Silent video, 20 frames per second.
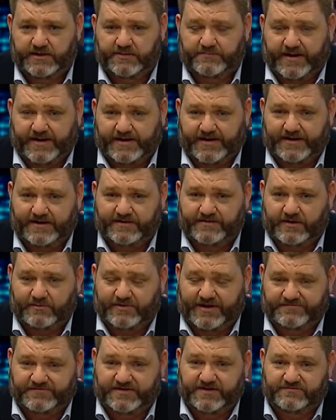but they
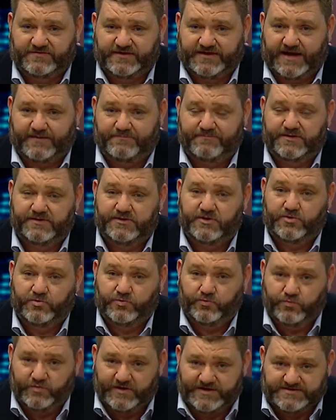will have to give the government
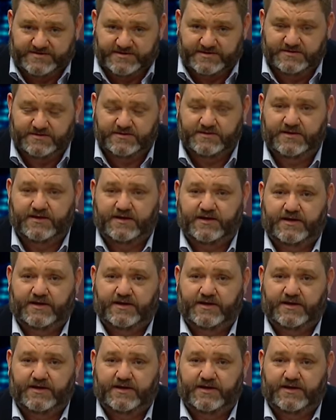written